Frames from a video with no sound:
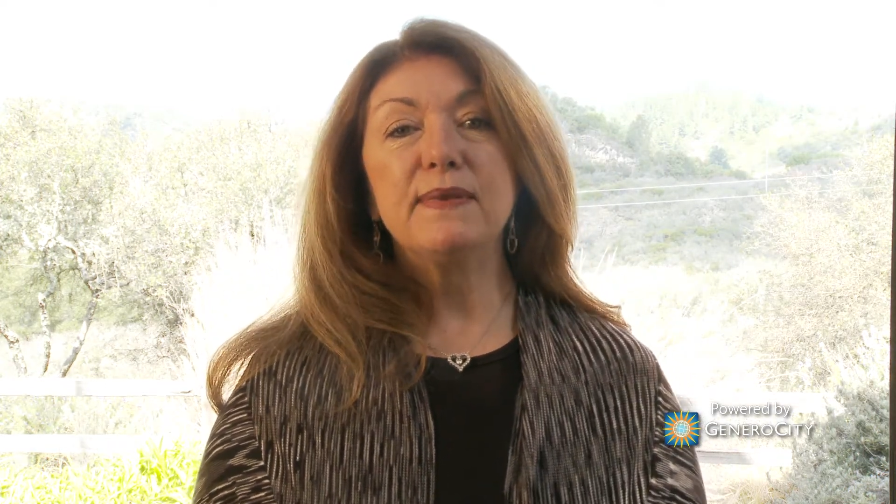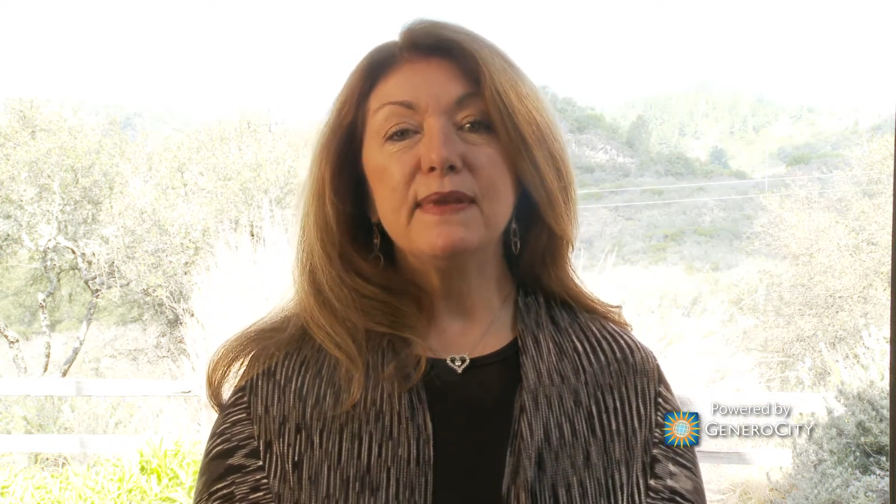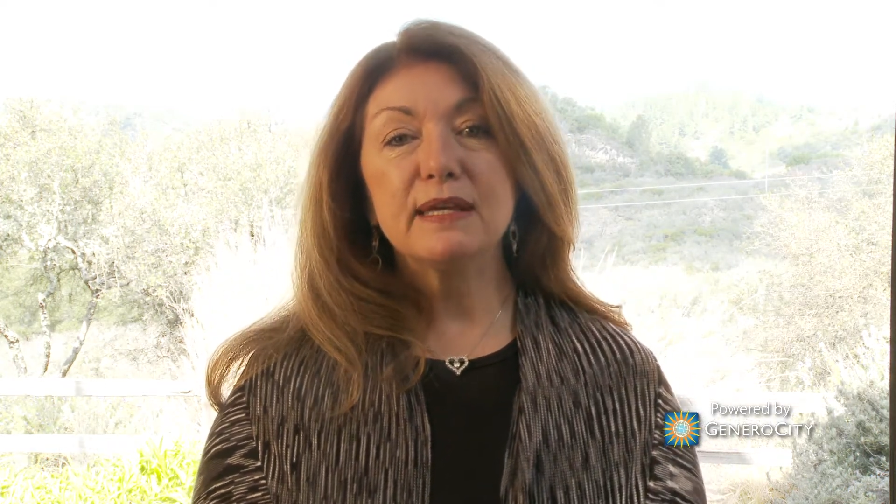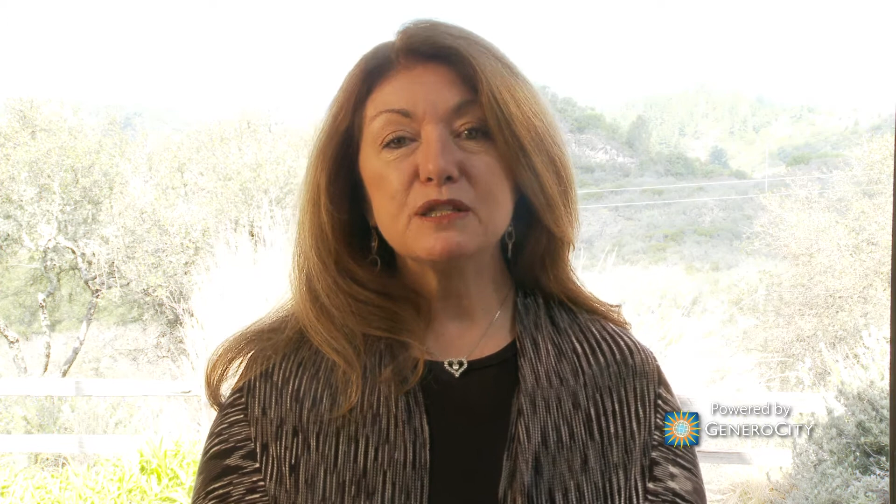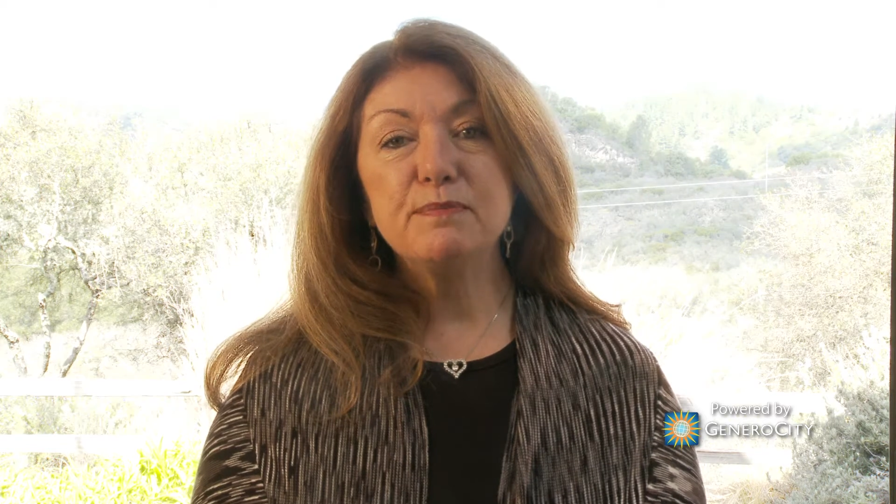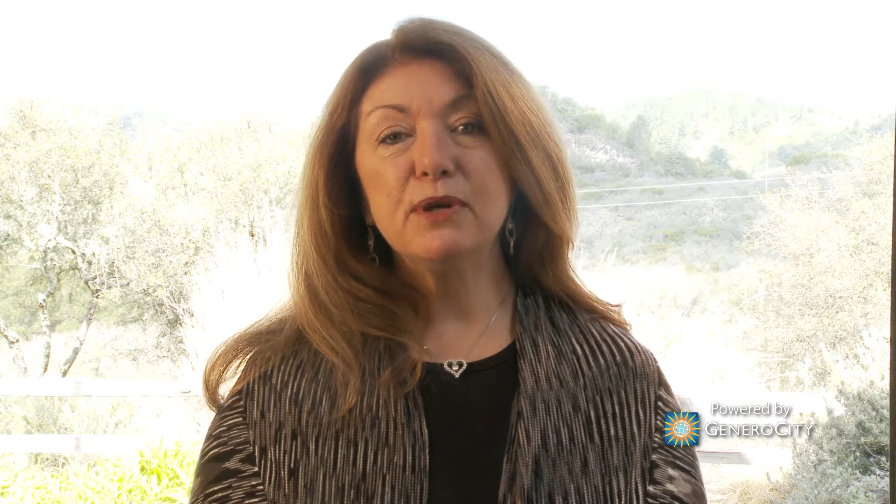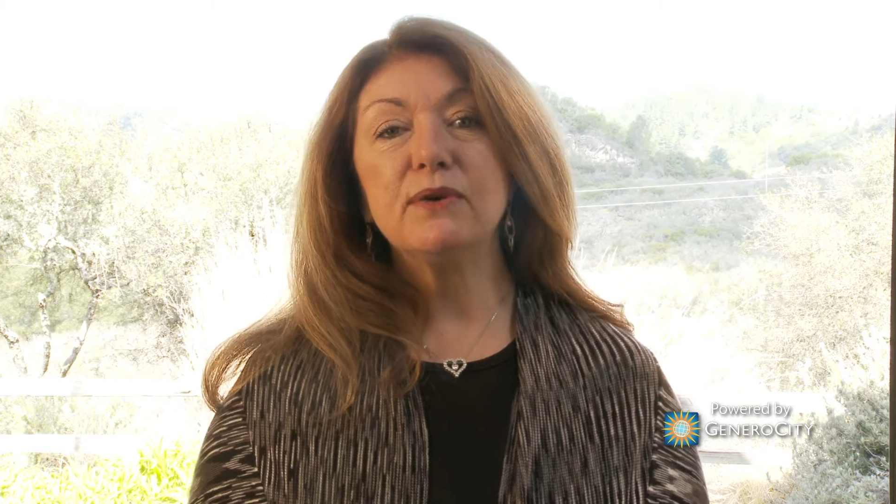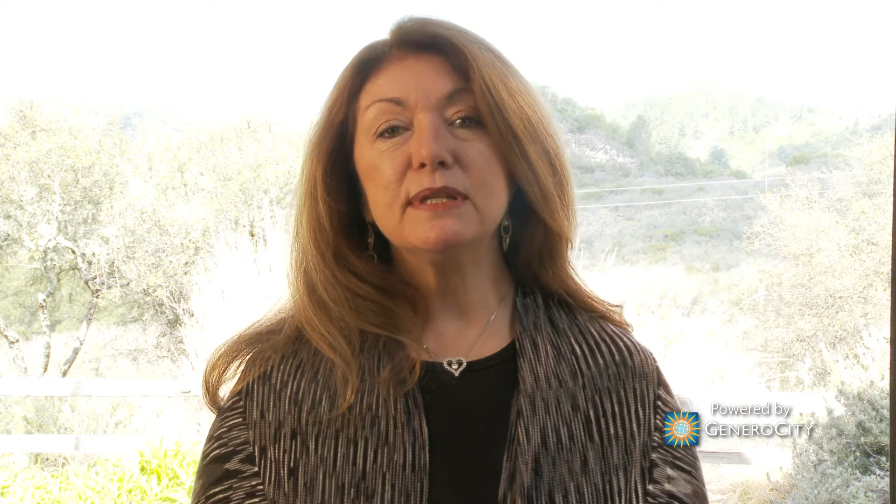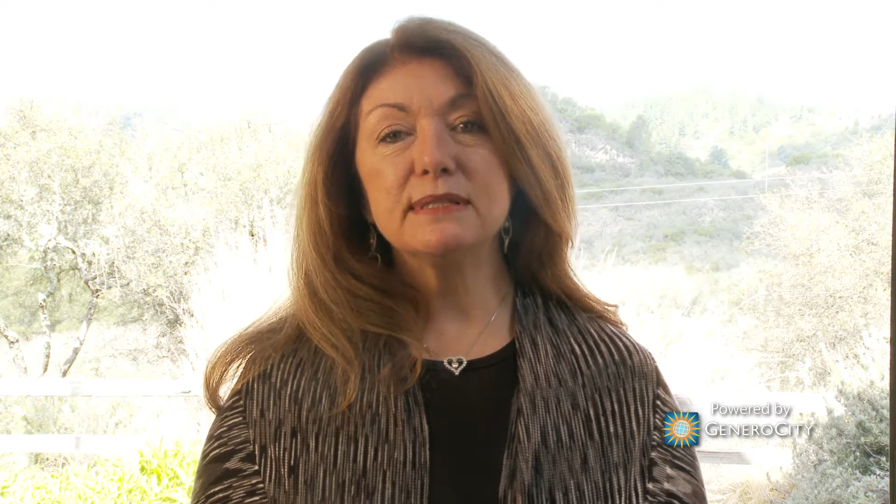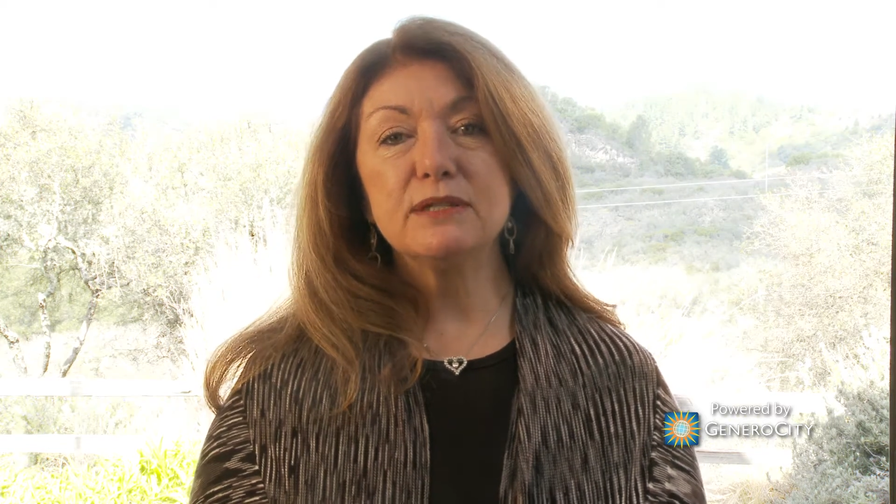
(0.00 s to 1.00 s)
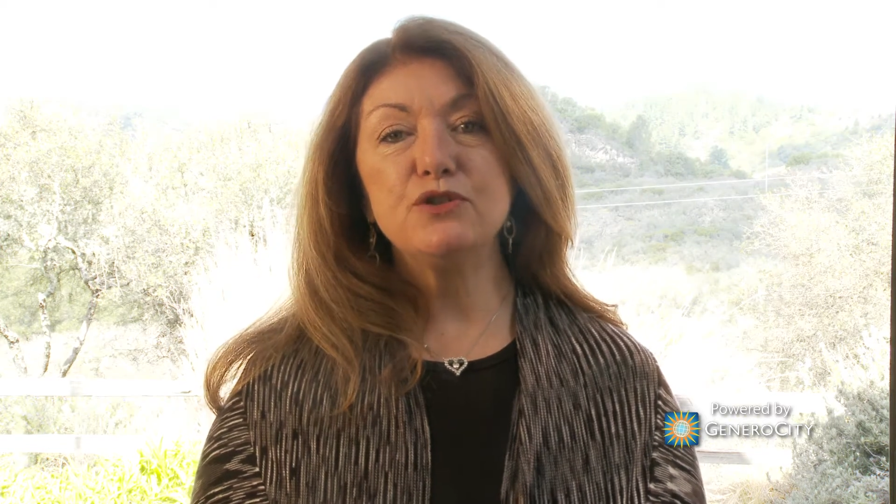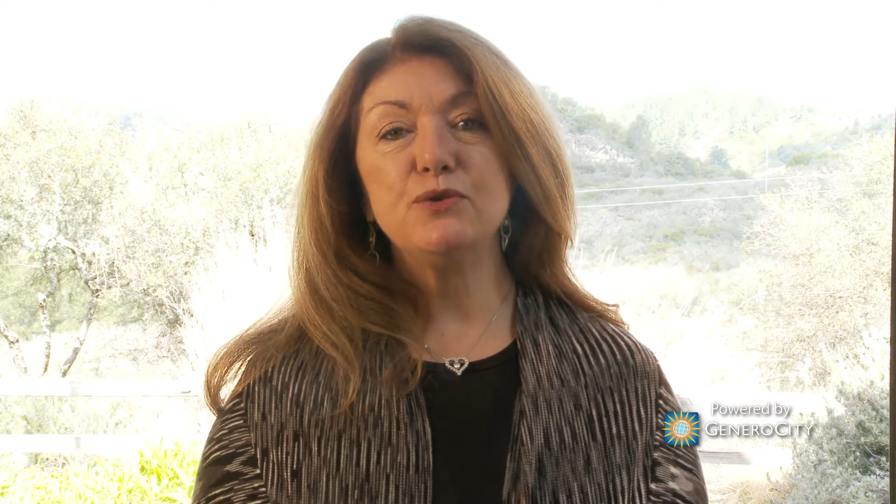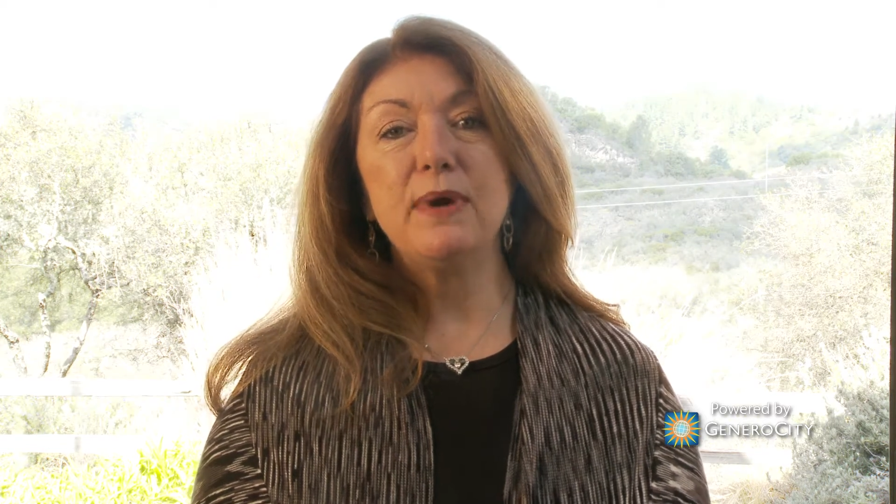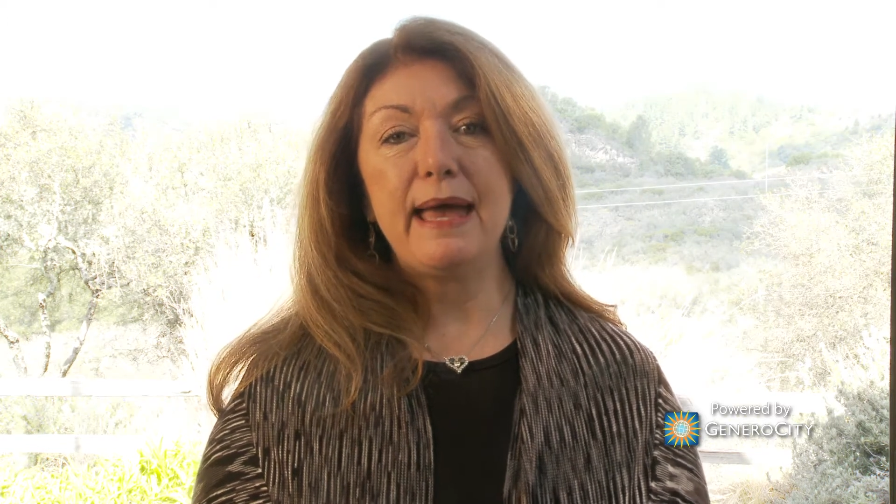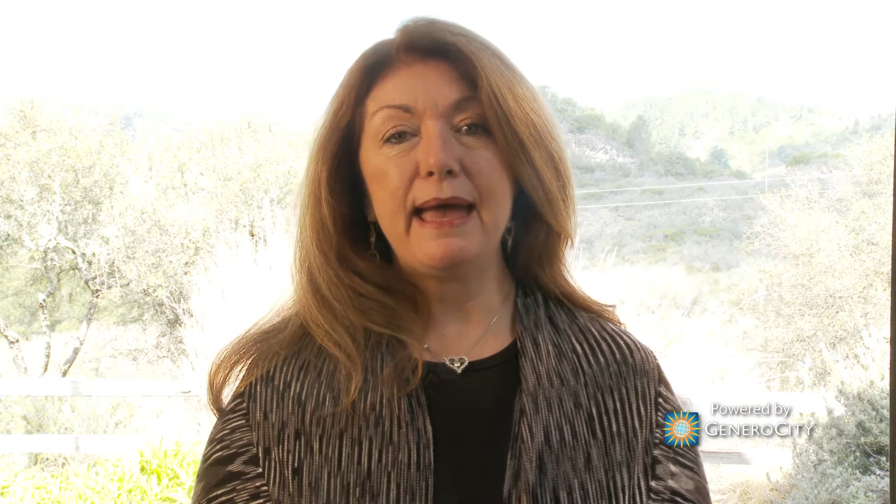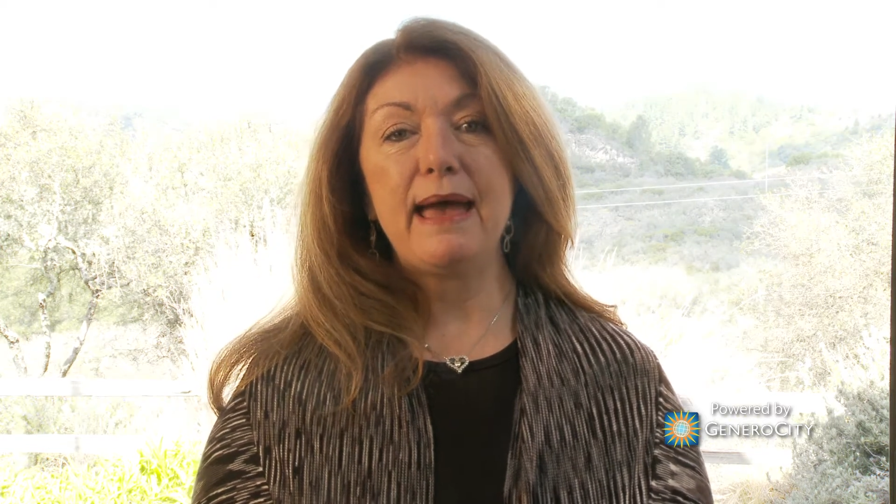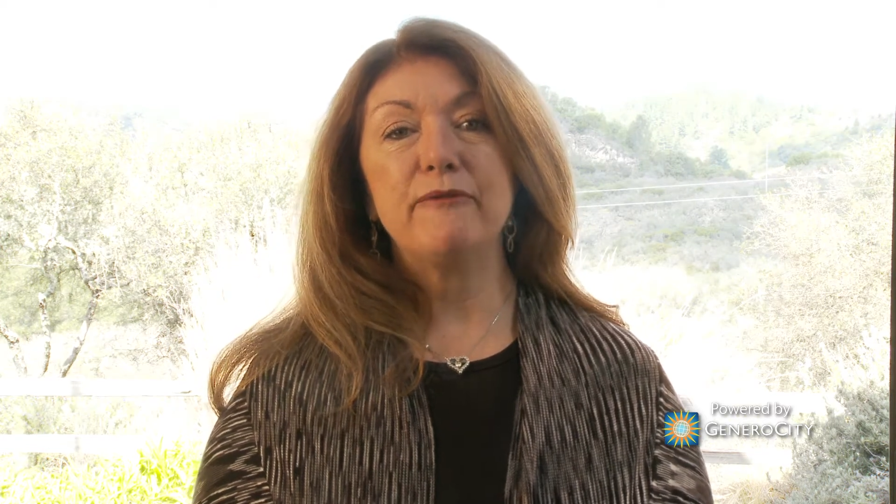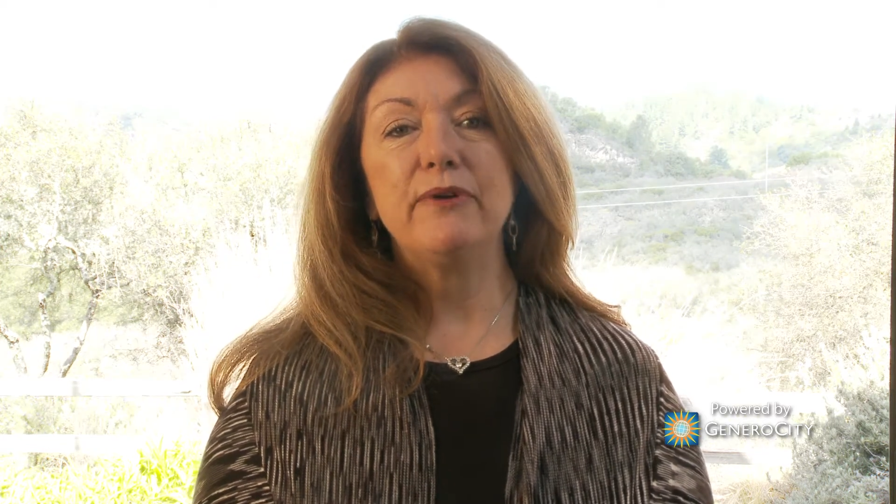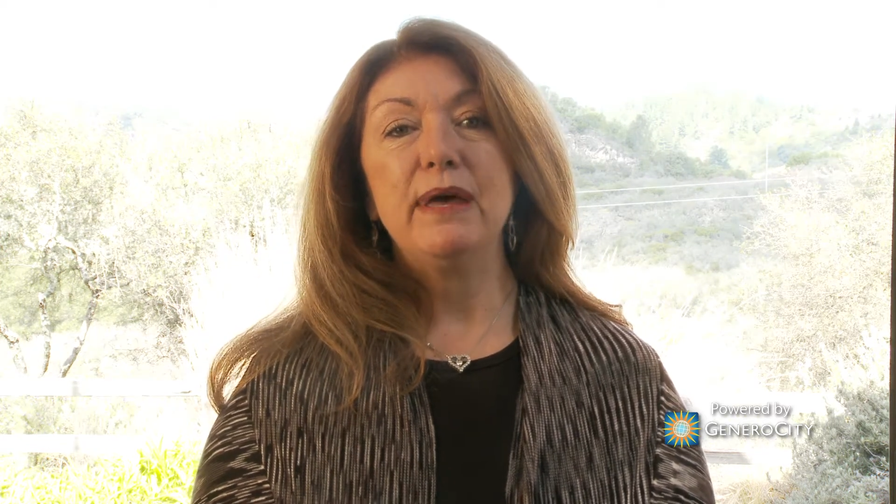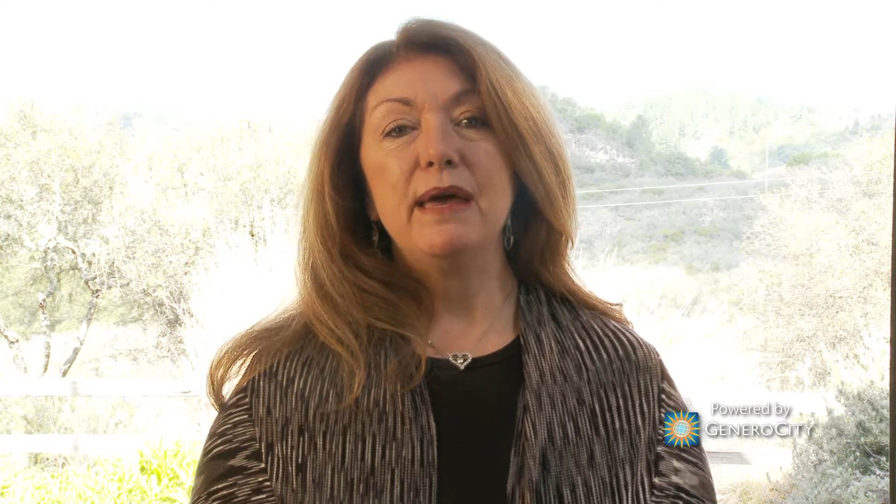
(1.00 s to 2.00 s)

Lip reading: and the experience that you have